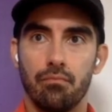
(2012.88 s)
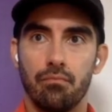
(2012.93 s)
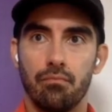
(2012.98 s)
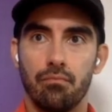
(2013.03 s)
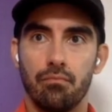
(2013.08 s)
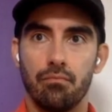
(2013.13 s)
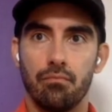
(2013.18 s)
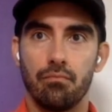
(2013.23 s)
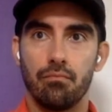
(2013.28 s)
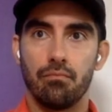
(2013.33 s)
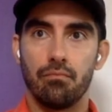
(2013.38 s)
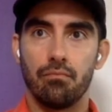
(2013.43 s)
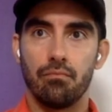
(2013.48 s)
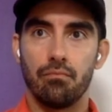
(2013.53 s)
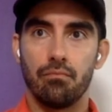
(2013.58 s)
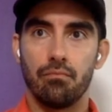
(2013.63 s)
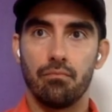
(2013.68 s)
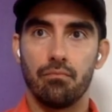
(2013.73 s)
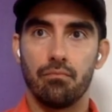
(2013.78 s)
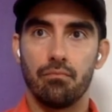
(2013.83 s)

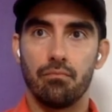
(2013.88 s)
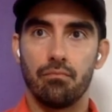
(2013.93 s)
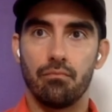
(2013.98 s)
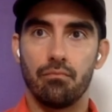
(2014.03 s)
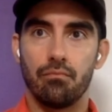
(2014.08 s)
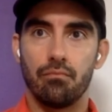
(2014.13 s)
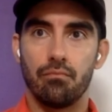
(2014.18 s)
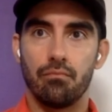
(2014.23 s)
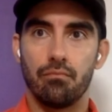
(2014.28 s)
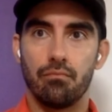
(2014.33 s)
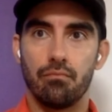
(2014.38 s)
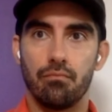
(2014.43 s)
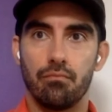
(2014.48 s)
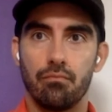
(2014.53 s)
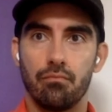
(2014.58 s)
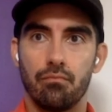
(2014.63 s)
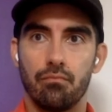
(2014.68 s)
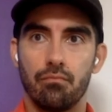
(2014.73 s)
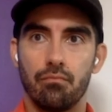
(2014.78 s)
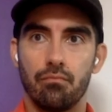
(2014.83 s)

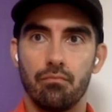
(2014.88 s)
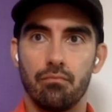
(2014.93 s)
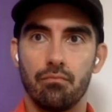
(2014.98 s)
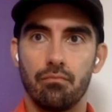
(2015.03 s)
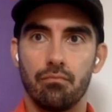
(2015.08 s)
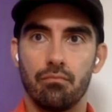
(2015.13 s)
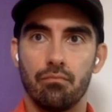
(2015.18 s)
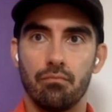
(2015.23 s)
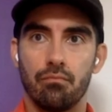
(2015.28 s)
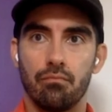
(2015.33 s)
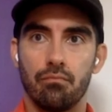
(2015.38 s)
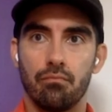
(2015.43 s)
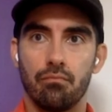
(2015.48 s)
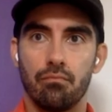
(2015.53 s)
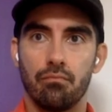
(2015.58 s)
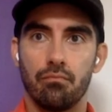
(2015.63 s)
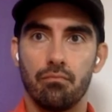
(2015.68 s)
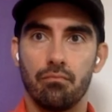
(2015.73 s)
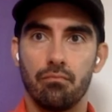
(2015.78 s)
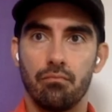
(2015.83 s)

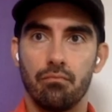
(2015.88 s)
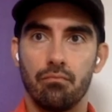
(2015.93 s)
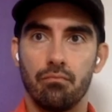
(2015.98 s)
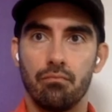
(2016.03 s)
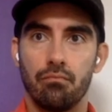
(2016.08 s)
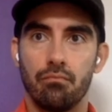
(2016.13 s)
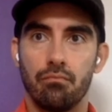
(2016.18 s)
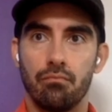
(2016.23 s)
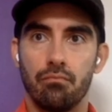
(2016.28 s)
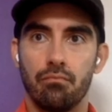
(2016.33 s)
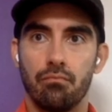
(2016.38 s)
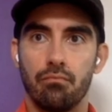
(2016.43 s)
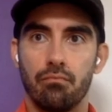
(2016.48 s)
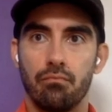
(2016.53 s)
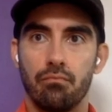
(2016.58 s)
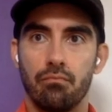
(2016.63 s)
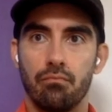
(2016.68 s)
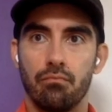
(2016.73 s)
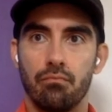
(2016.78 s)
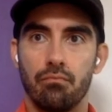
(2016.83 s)

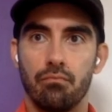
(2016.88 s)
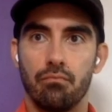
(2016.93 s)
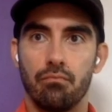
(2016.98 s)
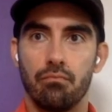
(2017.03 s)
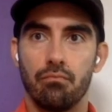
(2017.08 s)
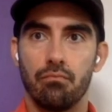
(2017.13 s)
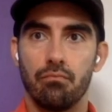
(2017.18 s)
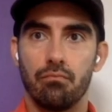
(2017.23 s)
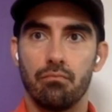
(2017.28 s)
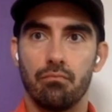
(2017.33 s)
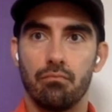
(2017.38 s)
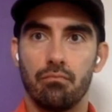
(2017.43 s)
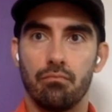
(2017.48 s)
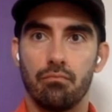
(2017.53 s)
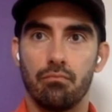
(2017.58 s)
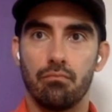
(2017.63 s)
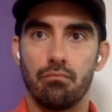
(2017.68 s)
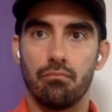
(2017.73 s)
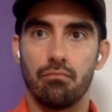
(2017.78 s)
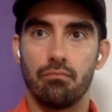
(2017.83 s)

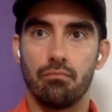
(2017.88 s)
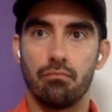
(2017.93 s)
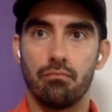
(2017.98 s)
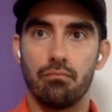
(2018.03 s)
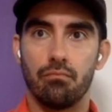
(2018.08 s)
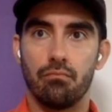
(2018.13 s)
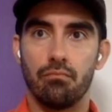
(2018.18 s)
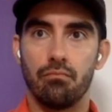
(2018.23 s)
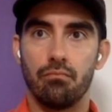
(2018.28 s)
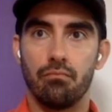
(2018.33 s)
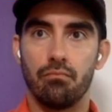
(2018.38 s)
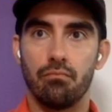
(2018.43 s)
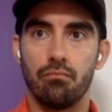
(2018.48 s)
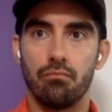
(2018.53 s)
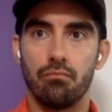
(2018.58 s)
(not speaking)